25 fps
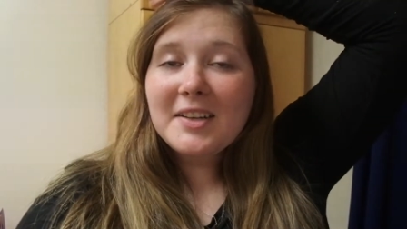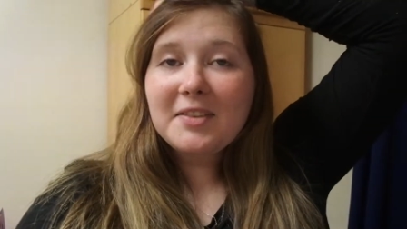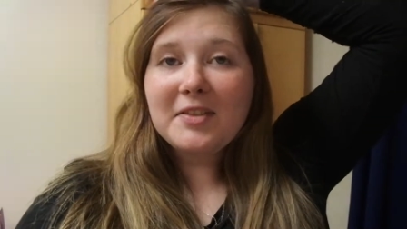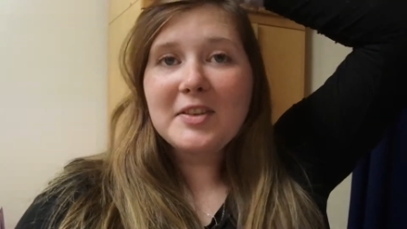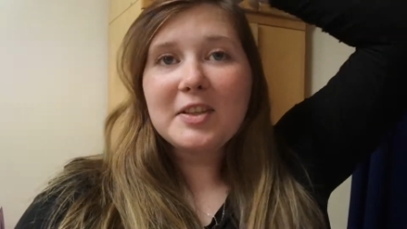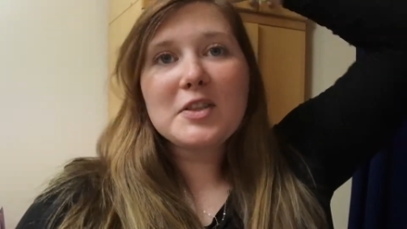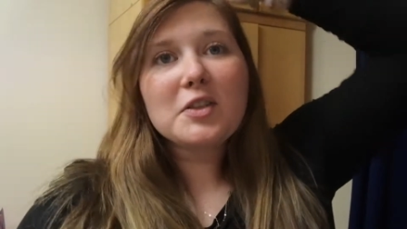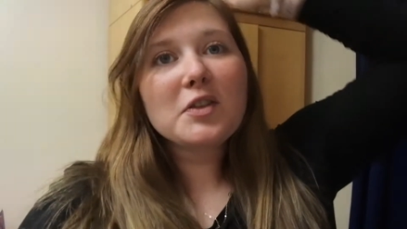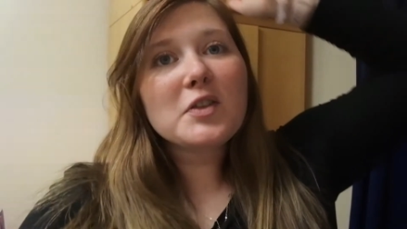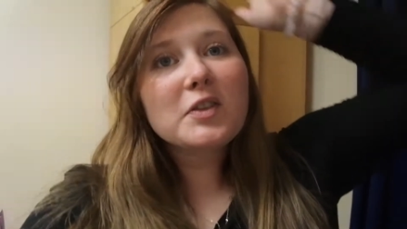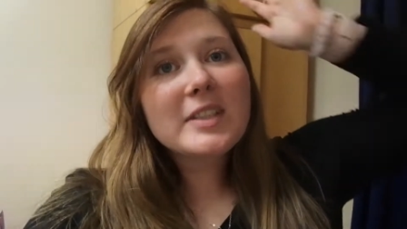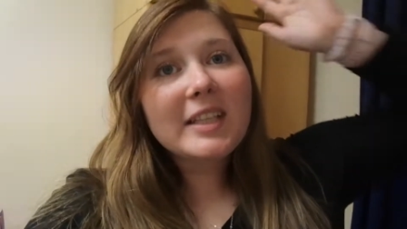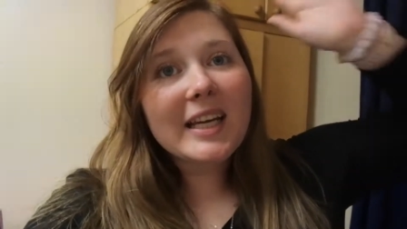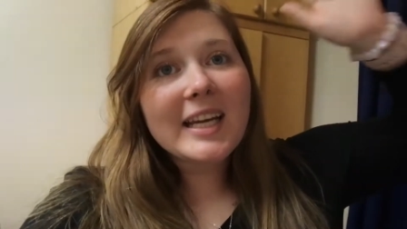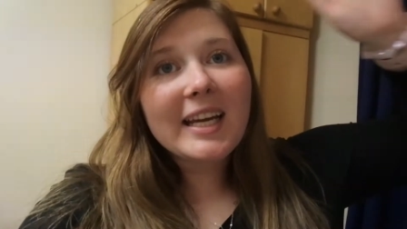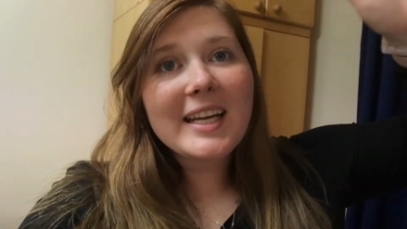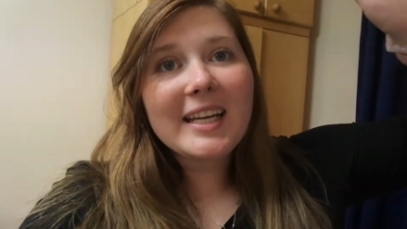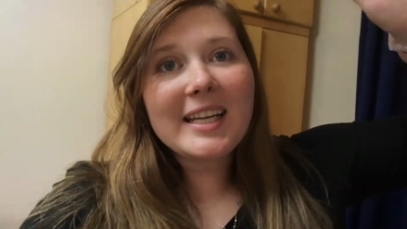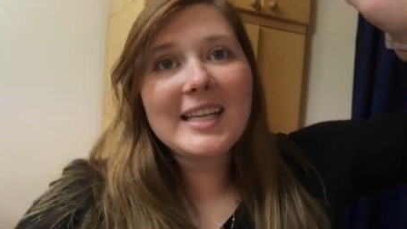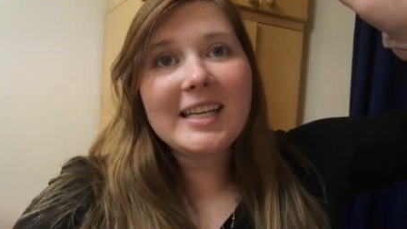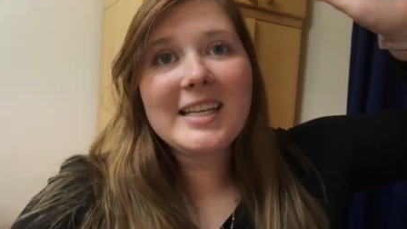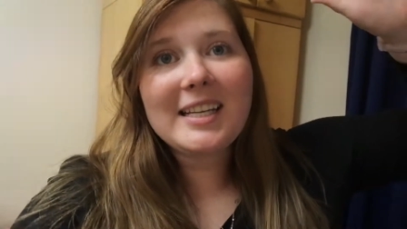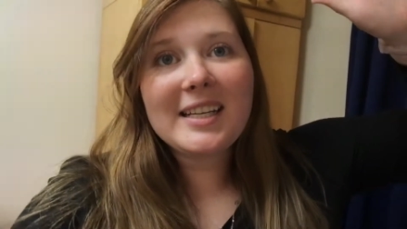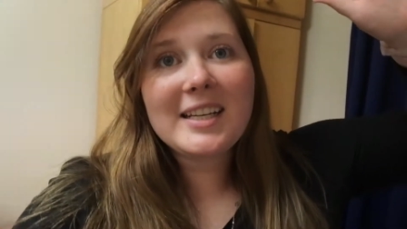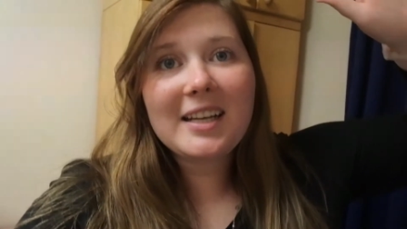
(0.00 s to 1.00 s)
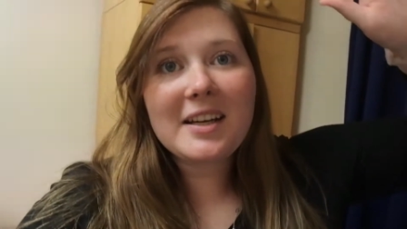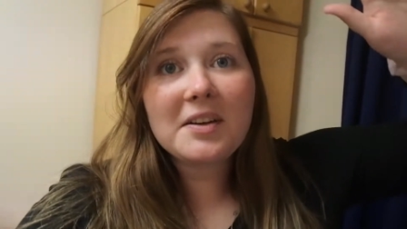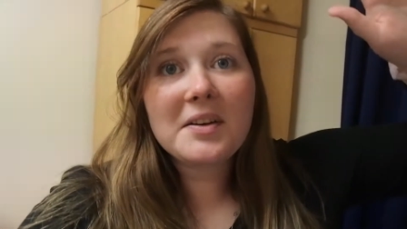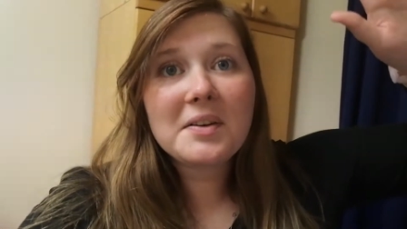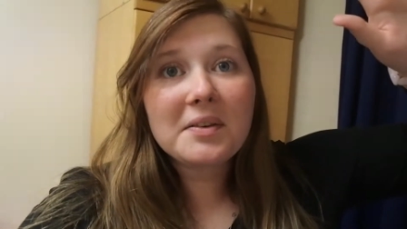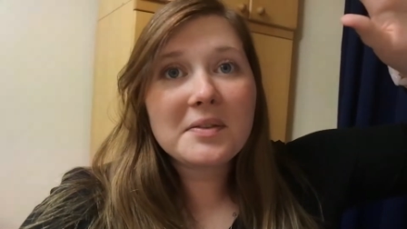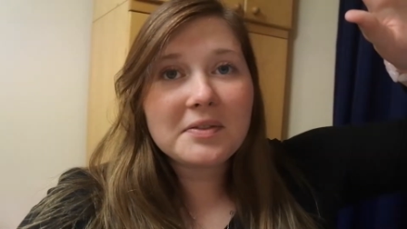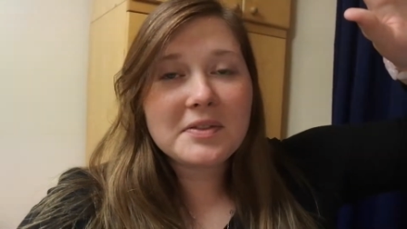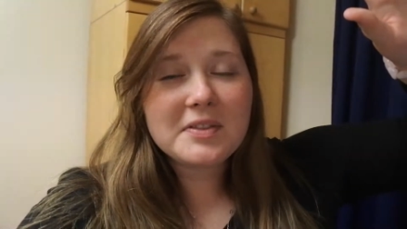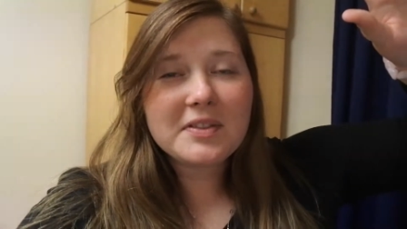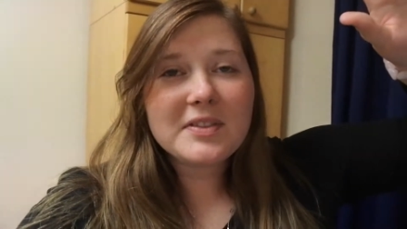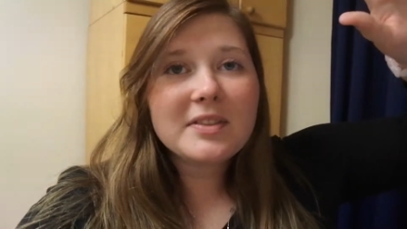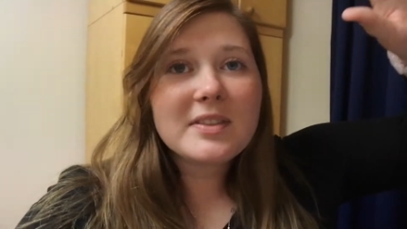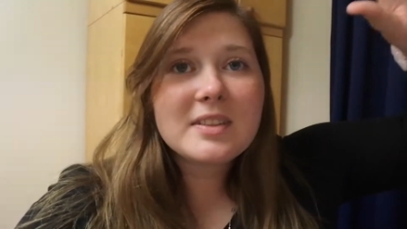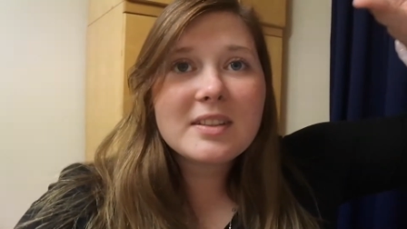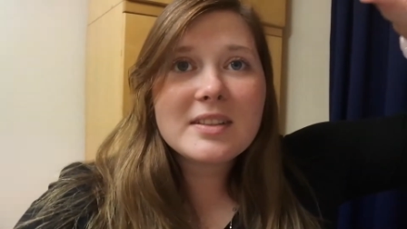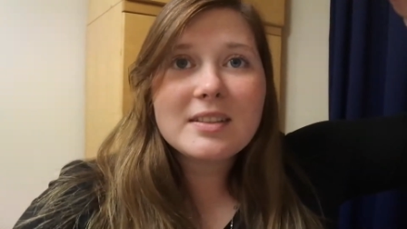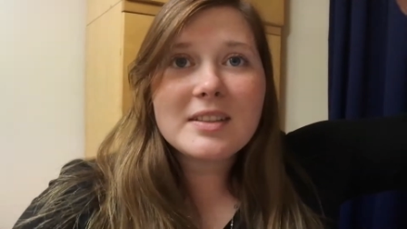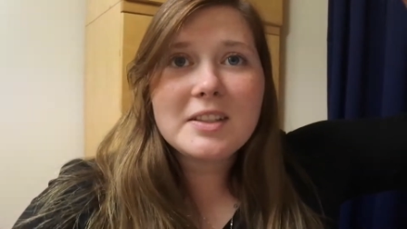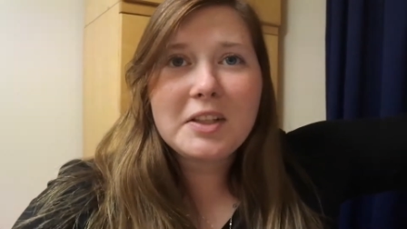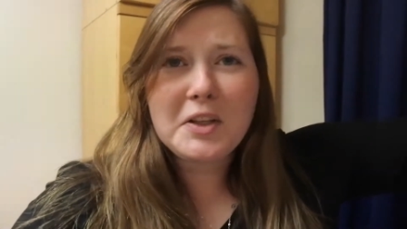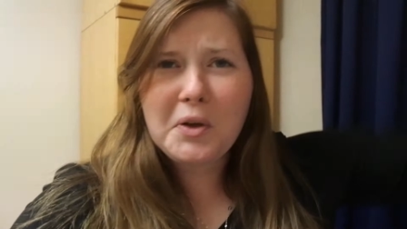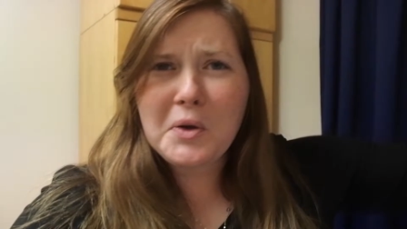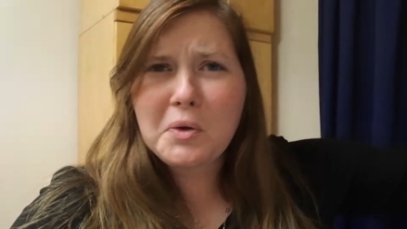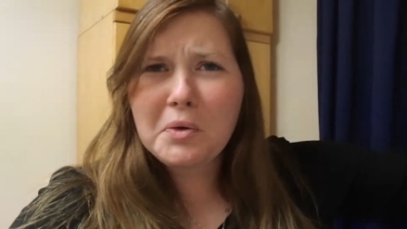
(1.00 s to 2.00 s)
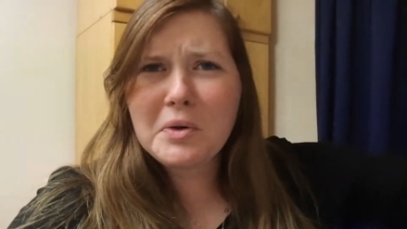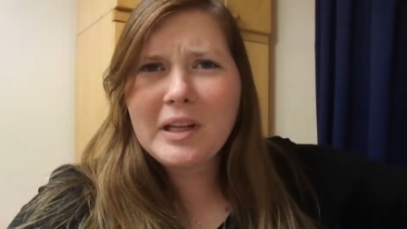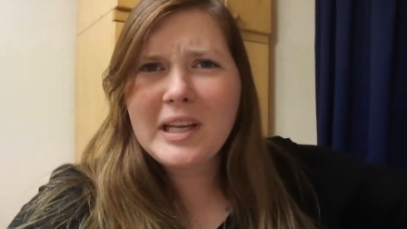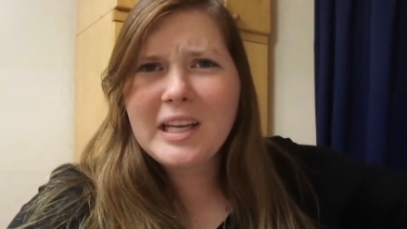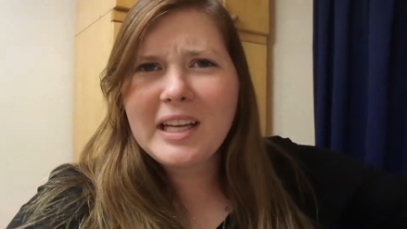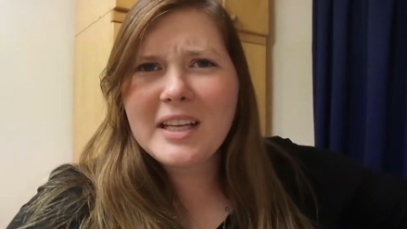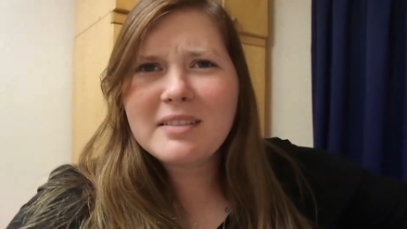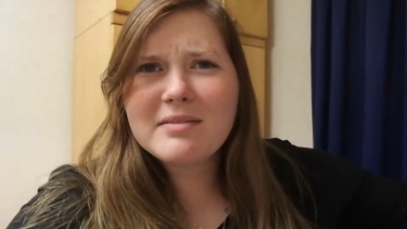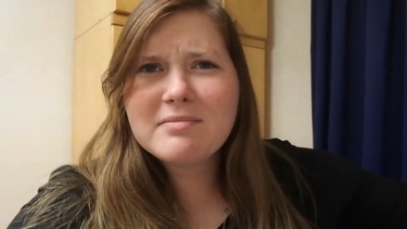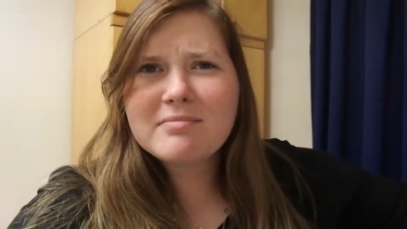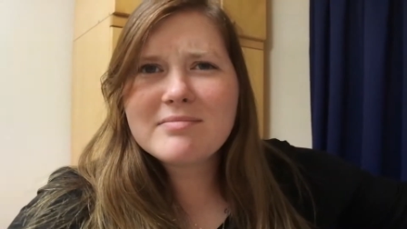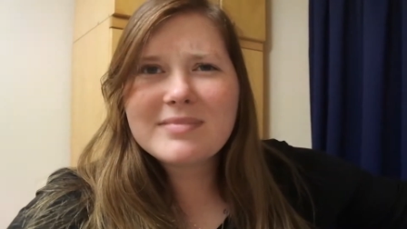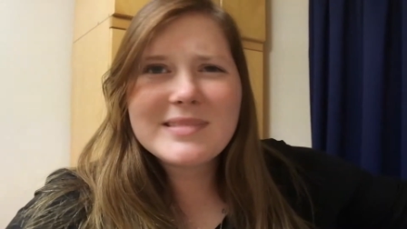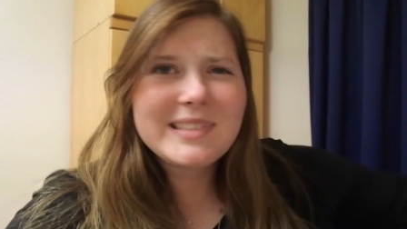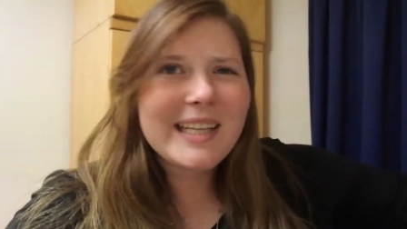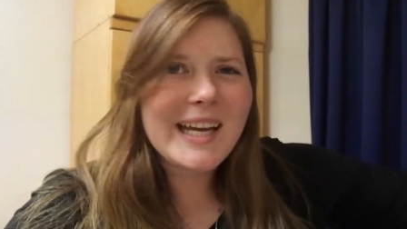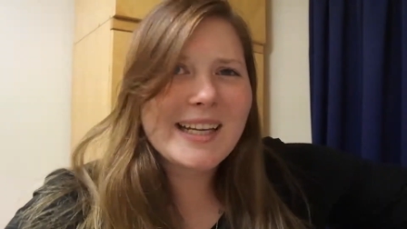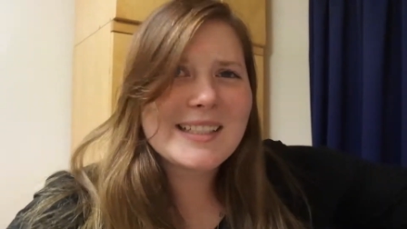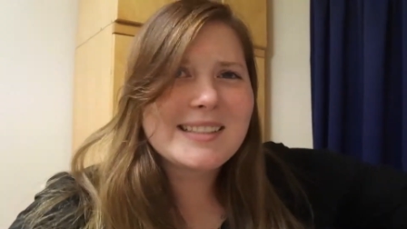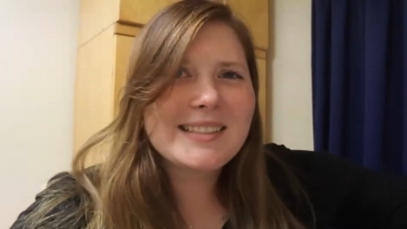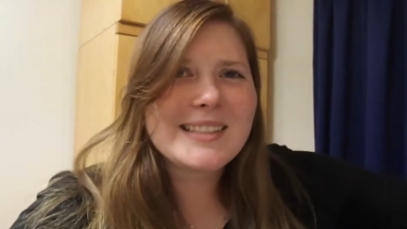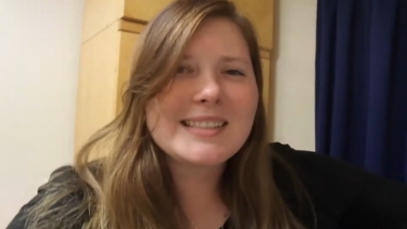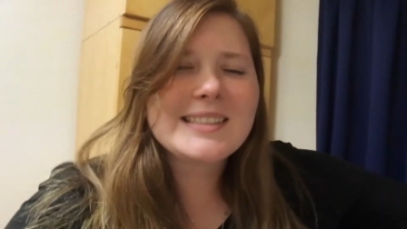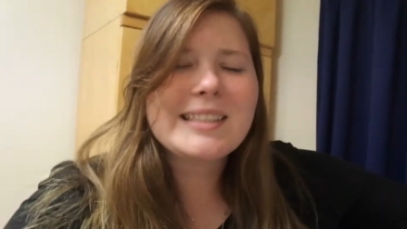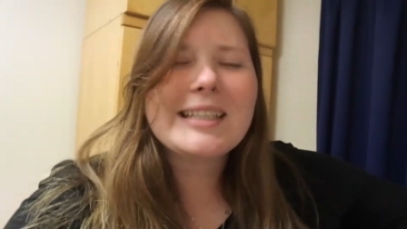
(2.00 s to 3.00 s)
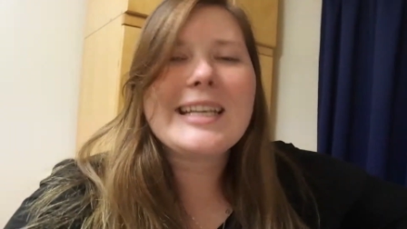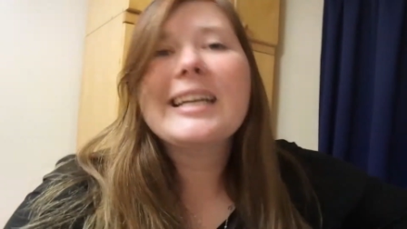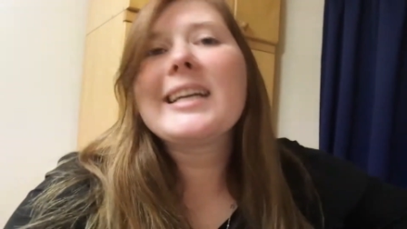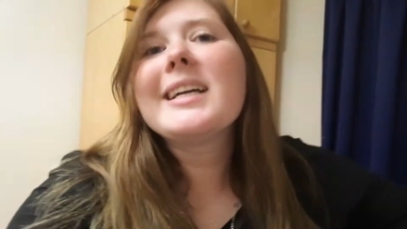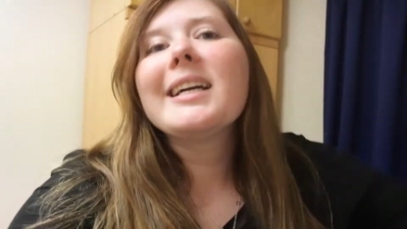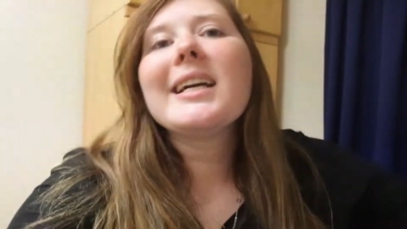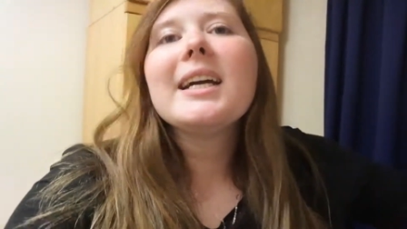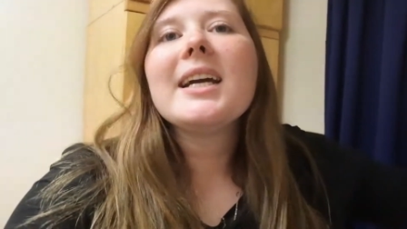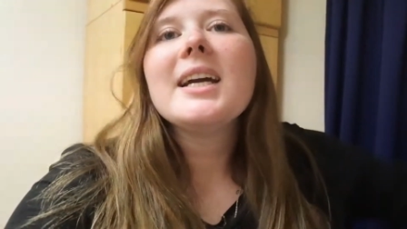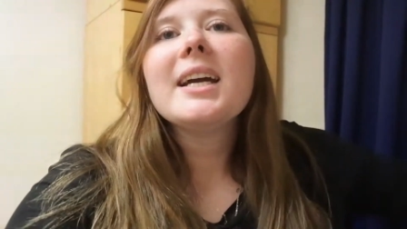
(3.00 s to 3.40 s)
official day of uni, technically.